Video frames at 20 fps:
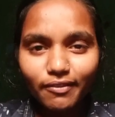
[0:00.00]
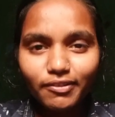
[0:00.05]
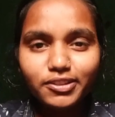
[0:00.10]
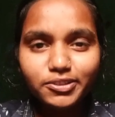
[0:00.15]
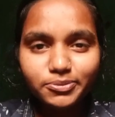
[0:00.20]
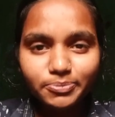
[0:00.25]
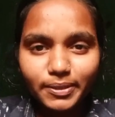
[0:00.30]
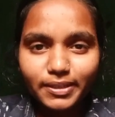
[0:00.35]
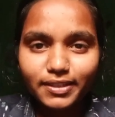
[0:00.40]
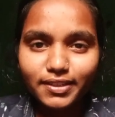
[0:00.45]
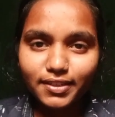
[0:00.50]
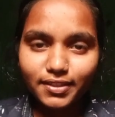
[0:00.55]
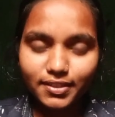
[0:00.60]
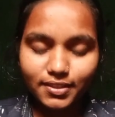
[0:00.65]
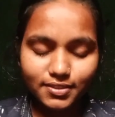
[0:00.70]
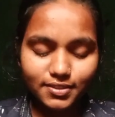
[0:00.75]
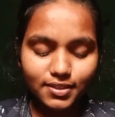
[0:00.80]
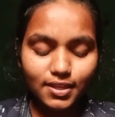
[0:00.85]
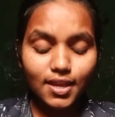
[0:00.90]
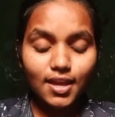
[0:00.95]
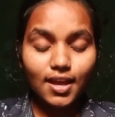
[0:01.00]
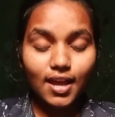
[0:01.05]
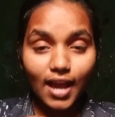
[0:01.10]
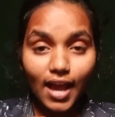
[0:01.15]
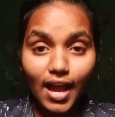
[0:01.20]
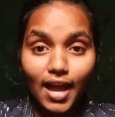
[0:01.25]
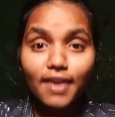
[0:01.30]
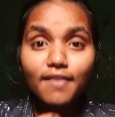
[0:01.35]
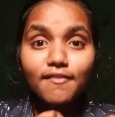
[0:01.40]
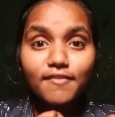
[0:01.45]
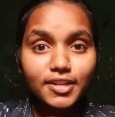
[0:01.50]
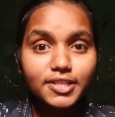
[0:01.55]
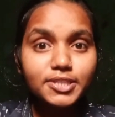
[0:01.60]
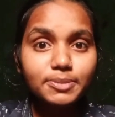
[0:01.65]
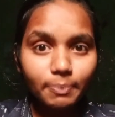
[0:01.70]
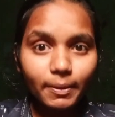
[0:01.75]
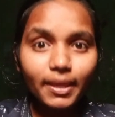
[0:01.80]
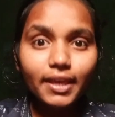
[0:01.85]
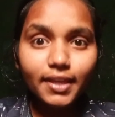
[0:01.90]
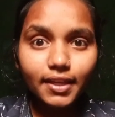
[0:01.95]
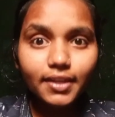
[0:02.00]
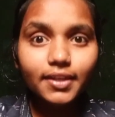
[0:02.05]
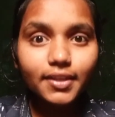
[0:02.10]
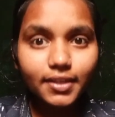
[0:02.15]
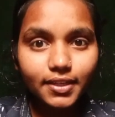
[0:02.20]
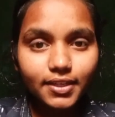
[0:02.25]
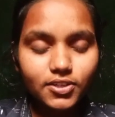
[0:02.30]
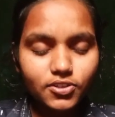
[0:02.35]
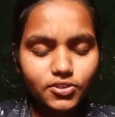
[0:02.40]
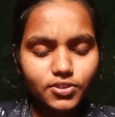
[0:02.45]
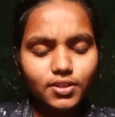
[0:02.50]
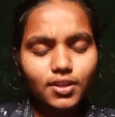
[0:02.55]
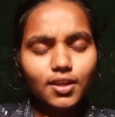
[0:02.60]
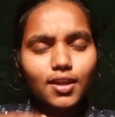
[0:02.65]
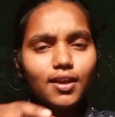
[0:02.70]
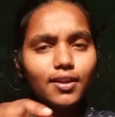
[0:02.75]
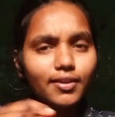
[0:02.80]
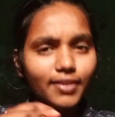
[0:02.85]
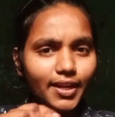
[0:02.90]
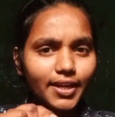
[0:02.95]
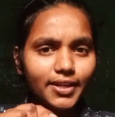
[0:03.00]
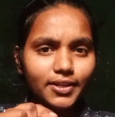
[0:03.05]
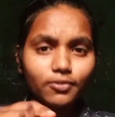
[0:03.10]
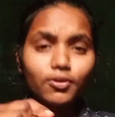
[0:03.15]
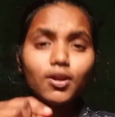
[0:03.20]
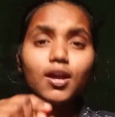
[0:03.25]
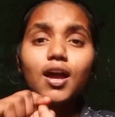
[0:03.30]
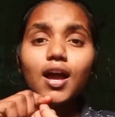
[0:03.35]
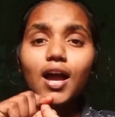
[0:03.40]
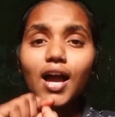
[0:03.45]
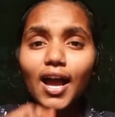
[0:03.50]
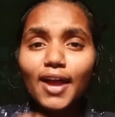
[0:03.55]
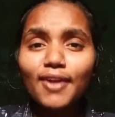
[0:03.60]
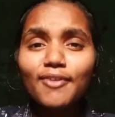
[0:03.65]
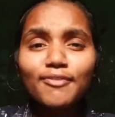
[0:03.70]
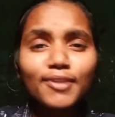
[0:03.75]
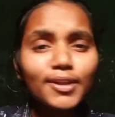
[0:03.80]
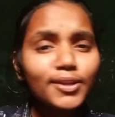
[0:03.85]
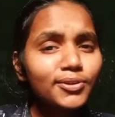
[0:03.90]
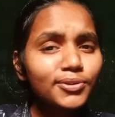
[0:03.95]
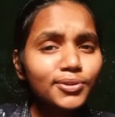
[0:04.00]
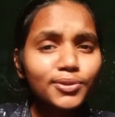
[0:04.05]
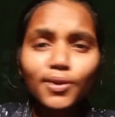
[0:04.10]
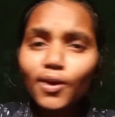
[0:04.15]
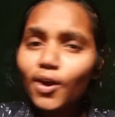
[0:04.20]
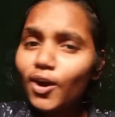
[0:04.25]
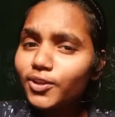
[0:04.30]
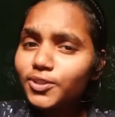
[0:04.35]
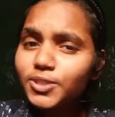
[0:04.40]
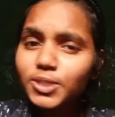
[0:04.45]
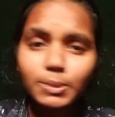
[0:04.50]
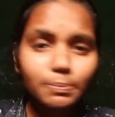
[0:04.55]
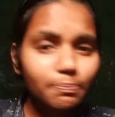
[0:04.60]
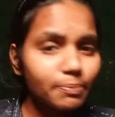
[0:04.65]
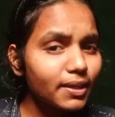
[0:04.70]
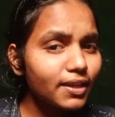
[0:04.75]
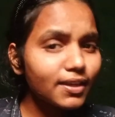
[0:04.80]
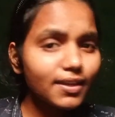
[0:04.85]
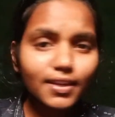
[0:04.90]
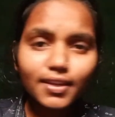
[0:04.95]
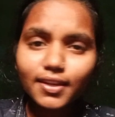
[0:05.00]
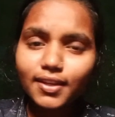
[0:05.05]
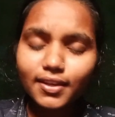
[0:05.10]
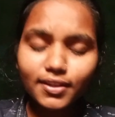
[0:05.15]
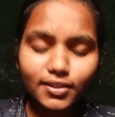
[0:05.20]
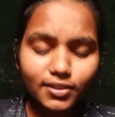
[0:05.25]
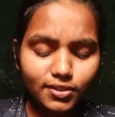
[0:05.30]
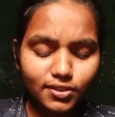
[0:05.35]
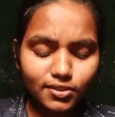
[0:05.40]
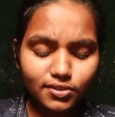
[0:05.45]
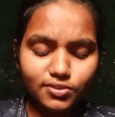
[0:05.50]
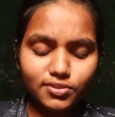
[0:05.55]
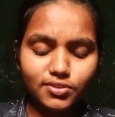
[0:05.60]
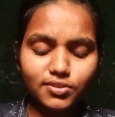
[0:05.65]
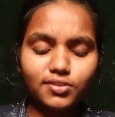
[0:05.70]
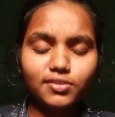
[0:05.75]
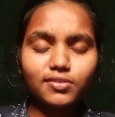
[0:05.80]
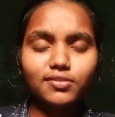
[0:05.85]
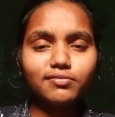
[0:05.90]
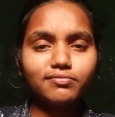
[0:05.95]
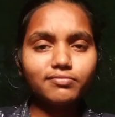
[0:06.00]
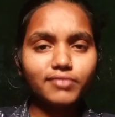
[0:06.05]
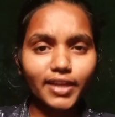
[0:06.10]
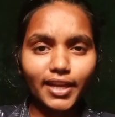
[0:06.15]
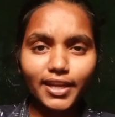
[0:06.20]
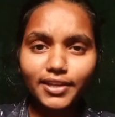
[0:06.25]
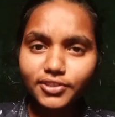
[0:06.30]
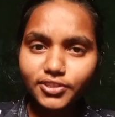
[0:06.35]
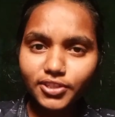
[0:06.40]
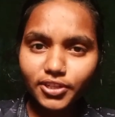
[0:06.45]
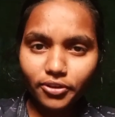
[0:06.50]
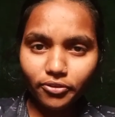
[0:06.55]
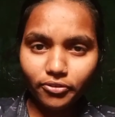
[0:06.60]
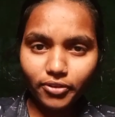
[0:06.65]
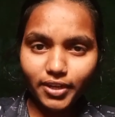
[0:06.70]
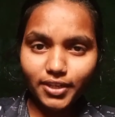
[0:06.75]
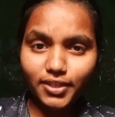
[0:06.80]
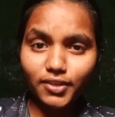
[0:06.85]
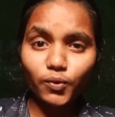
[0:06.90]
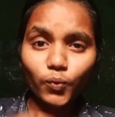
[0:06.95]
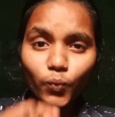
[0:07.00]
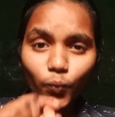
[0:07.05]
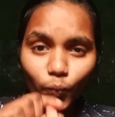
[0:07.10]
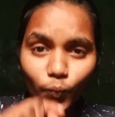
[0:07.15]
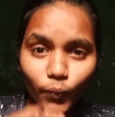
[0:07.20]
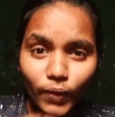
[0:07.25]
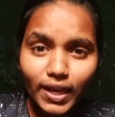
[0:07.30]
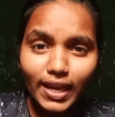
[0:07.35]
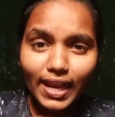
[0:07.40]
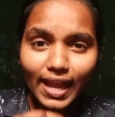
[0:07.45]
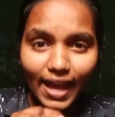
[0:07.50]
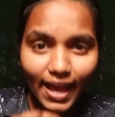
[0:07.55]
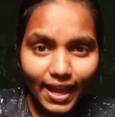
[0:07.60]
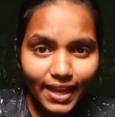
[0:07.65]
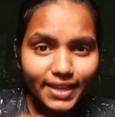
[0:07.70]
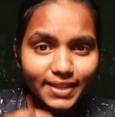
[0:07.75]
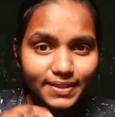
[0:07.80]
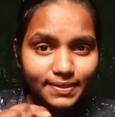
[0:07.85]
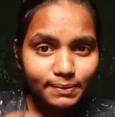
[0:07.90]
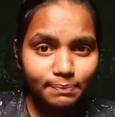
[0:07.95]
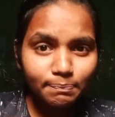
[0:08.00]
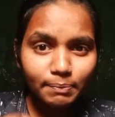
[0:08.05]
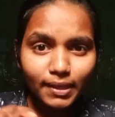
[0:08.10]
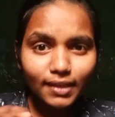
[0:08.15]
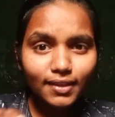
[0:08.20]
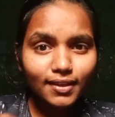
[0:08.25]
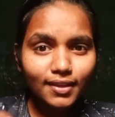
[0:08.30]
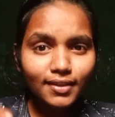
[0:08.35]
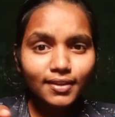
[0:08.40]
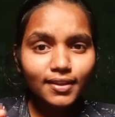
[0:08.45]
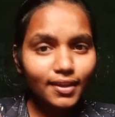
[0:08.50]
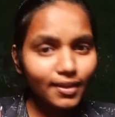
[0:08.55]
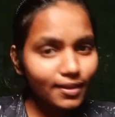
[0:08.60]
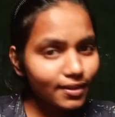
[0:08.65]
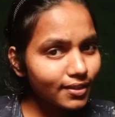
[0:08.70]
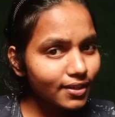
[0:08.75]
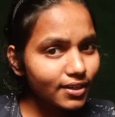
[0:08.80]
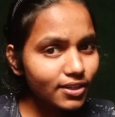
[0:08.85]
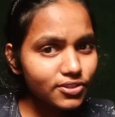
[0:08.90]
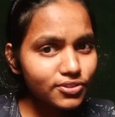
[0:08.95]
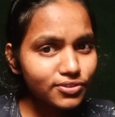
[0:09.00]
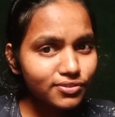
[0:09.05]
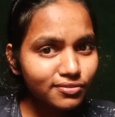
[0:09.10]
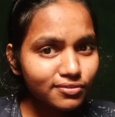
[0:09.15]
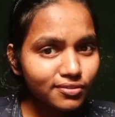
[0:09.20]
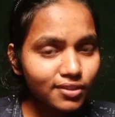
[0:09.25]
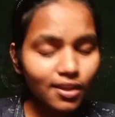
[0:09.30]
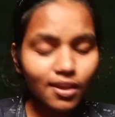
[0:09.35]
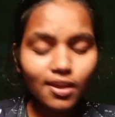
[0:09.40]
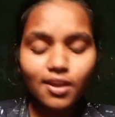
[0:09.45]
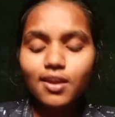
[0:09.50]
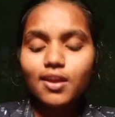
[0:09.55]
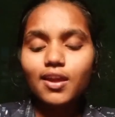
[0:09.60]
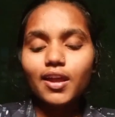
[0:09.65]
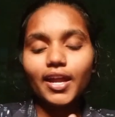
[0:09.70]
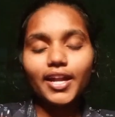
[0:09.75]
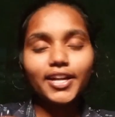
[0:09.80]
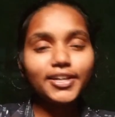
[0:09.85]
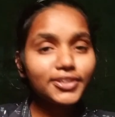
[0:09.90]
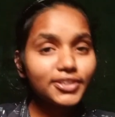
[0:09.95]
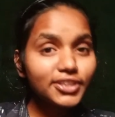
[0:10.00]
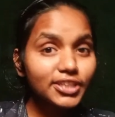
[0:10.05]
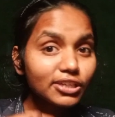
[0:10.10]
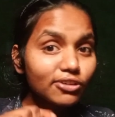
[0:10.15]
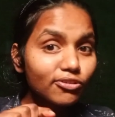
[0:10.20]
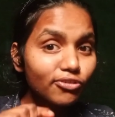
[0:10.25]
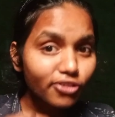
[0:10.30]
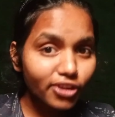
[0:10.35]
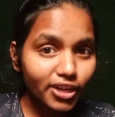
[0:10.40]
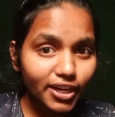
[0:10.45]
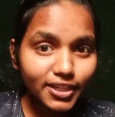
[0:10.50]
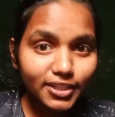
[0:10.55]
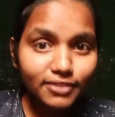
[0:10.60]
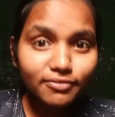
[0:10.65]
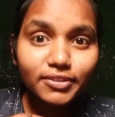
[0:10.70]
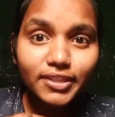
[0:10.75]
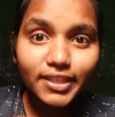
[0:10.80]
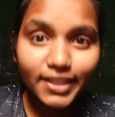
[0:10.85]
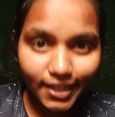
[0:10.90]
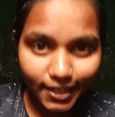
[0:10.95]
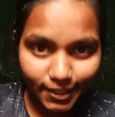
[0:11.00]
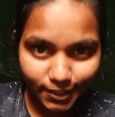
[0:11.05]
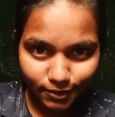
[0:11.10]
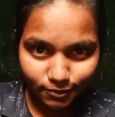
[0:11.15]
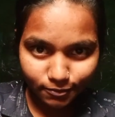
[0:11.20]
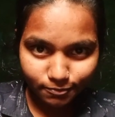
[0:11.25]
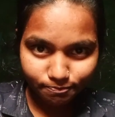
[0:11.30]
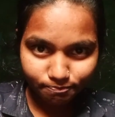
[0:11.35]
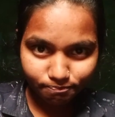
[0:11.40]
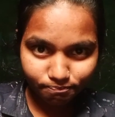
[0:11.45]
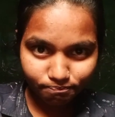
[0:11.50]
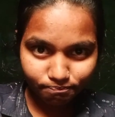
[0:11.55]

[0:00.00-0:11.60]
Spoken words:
I will speak in English. I will speak in English. Negative. I will not speak in English. Interrogative. Will I speak in English? Interrogative. Negative.